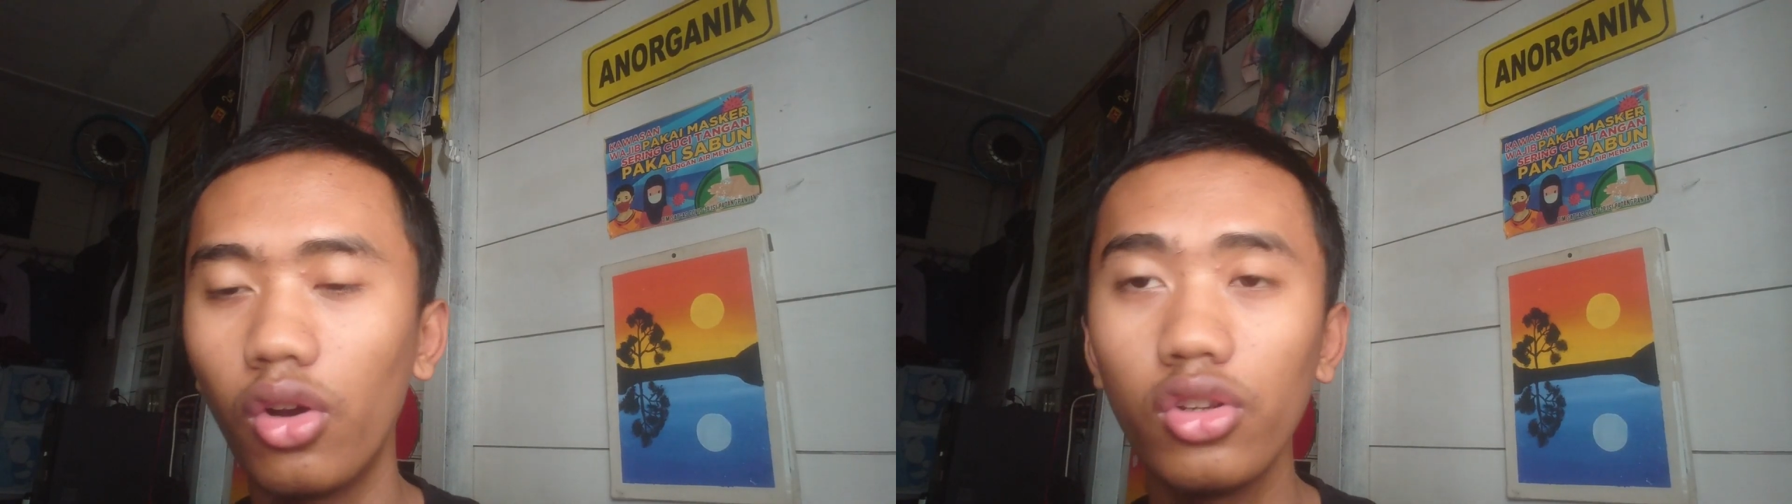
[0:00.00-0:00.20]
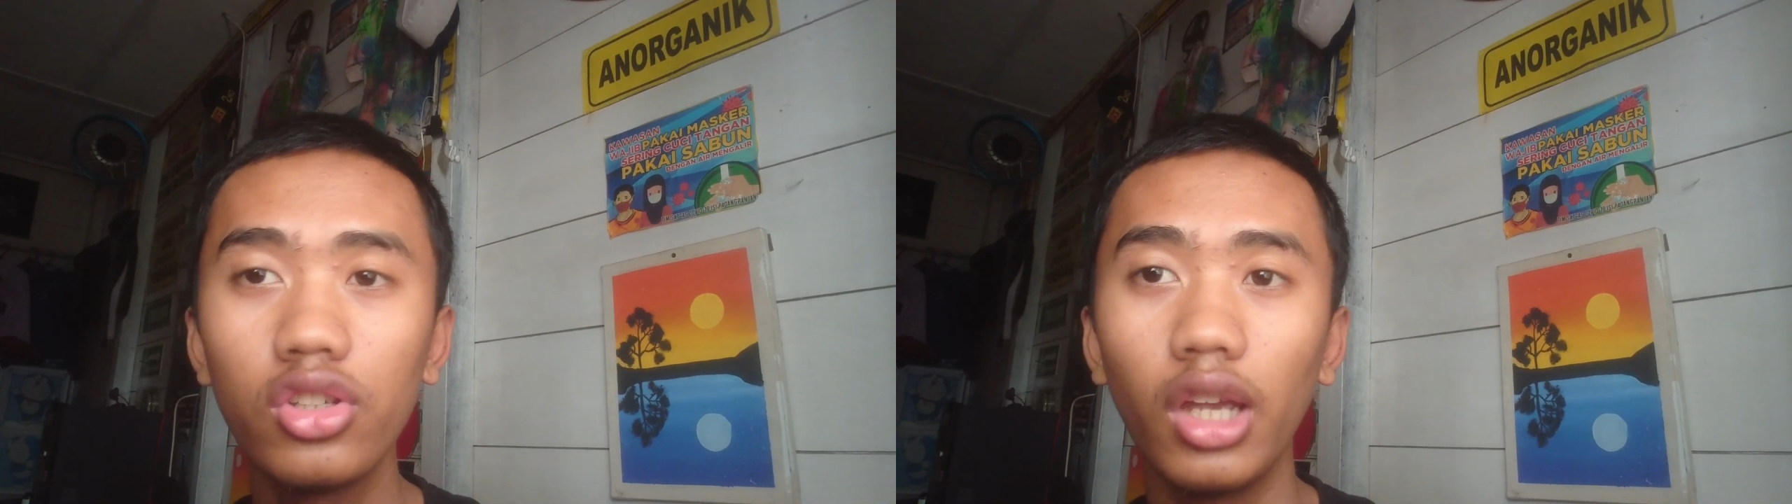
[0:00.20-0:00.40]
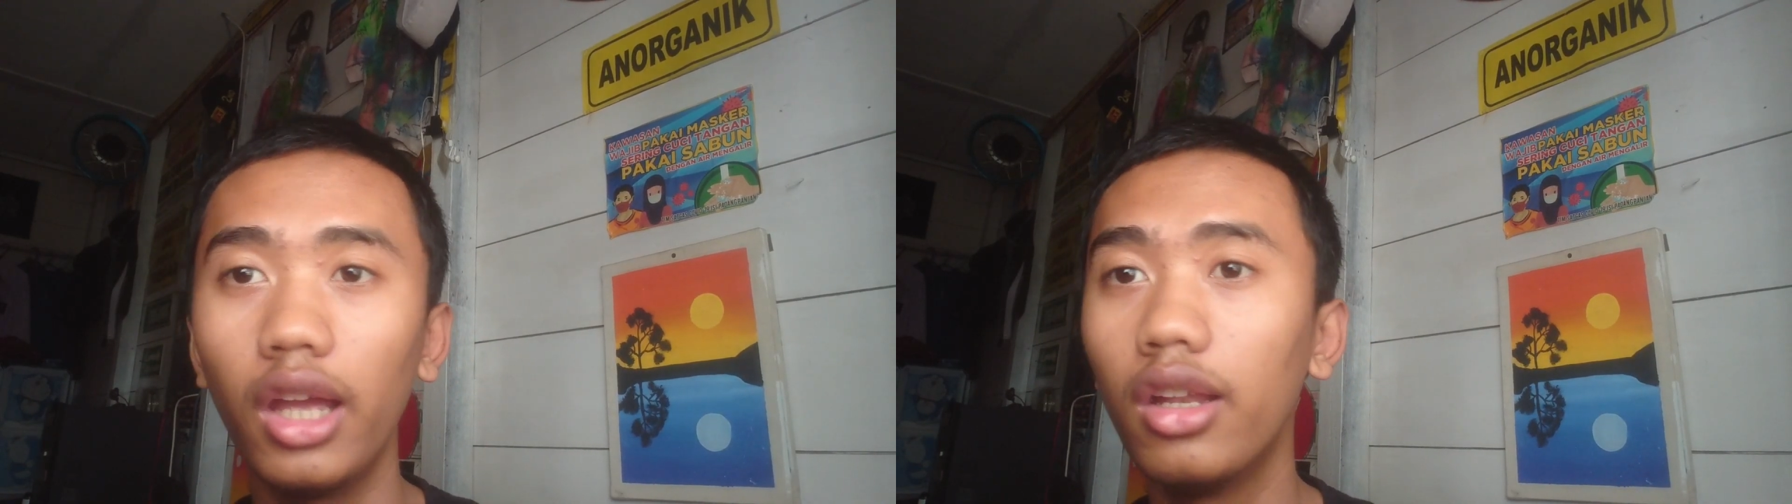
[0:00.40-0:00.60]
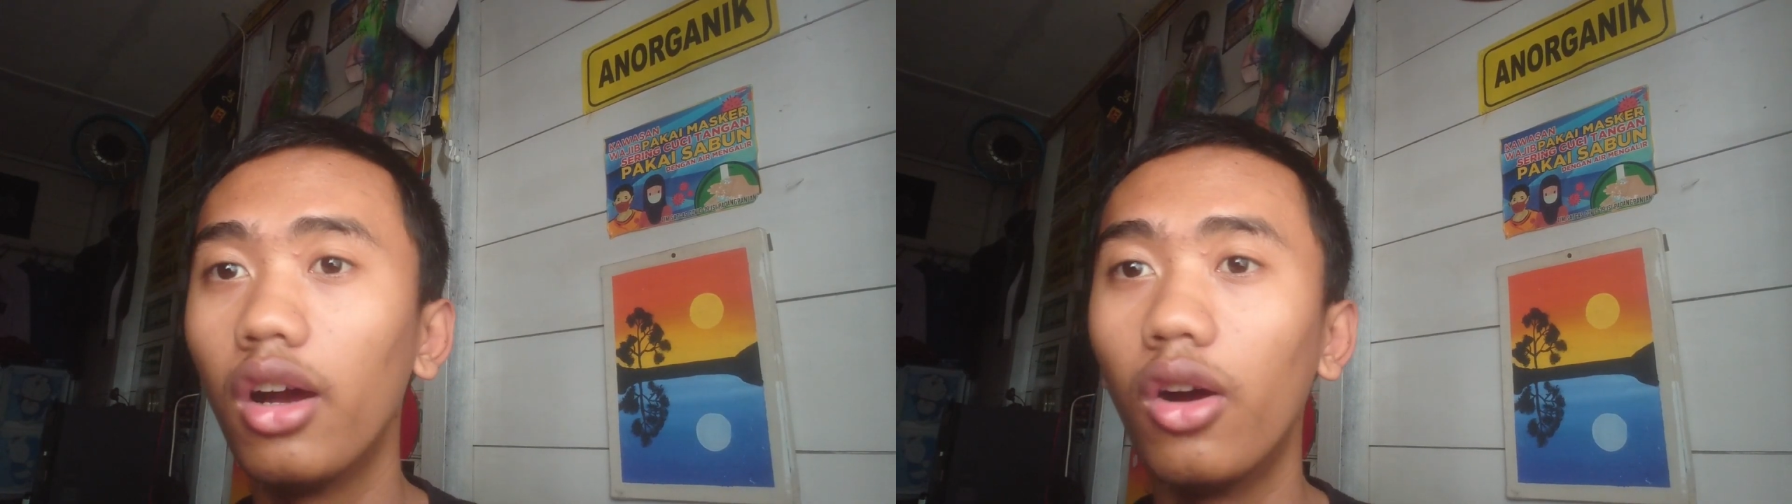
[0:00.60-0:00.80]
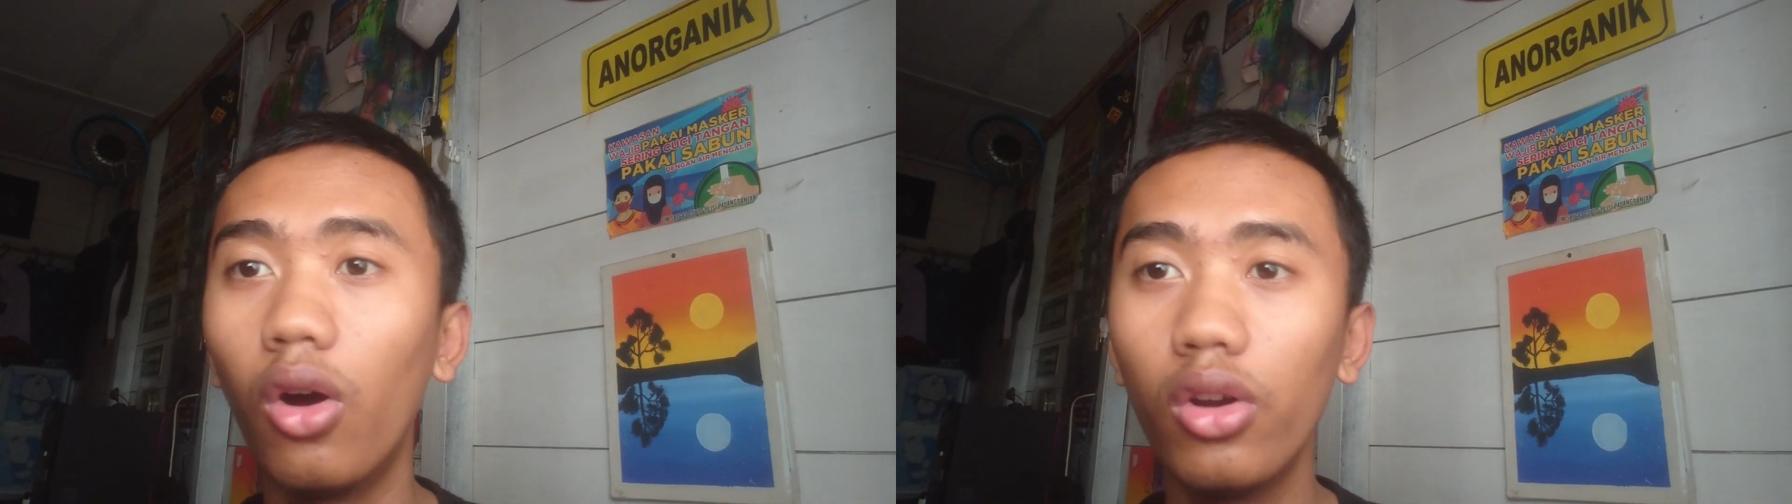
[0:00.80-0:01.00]
coach and
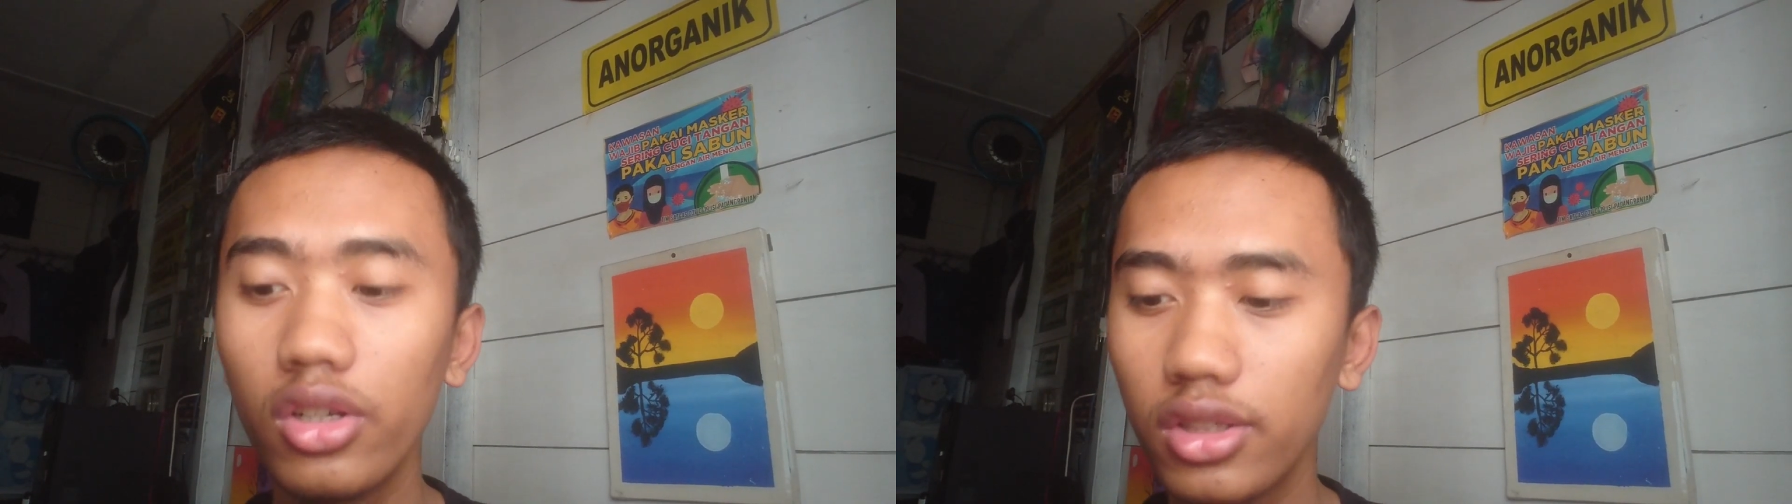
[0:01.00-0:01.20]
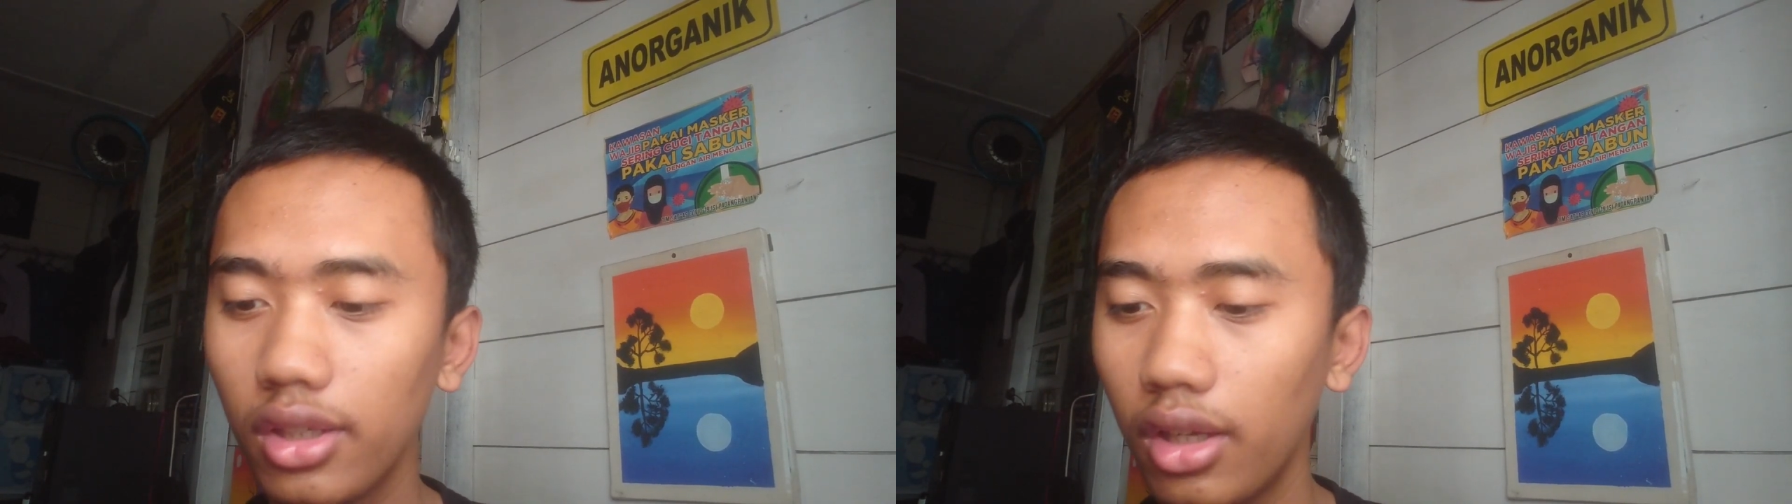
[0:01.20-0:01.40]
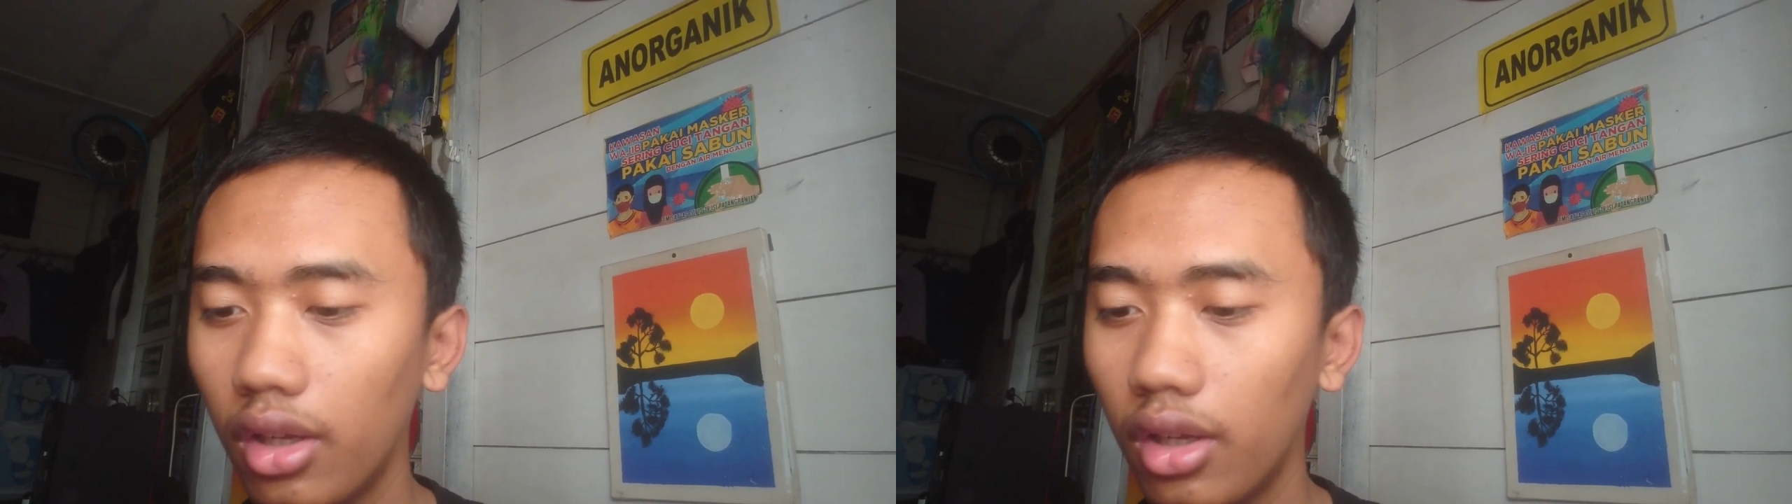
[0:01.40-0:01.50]
horse